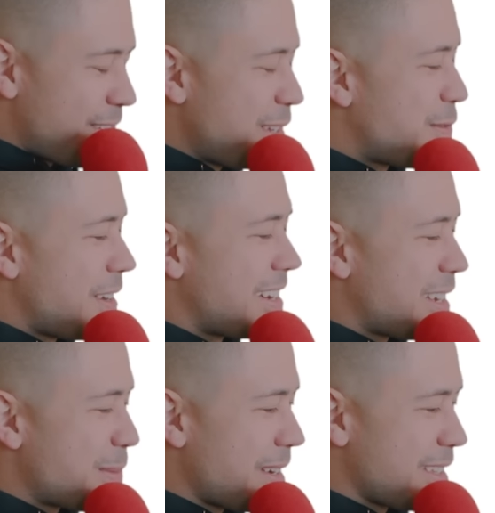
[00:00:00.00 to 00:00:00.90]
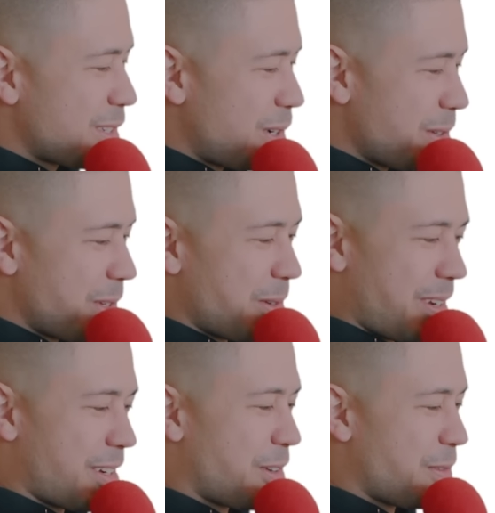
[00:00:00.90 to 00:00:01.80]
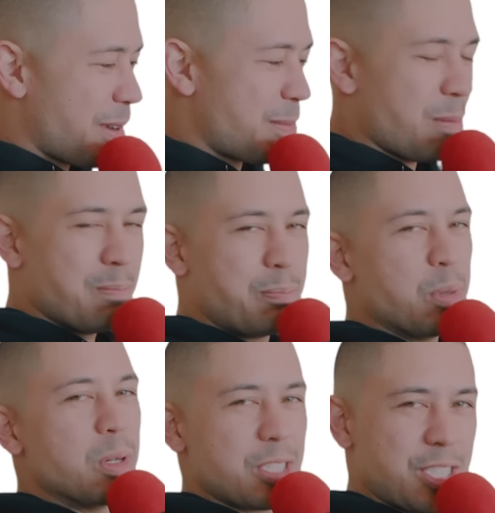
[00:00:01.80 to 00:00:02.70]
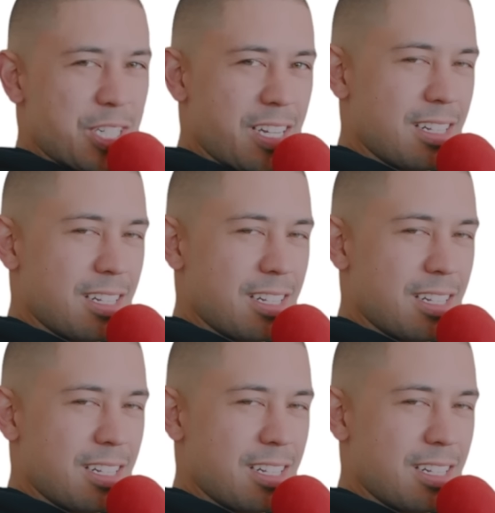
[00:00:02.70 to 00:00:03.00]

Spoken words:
He found out about this whole No Nut November bullshit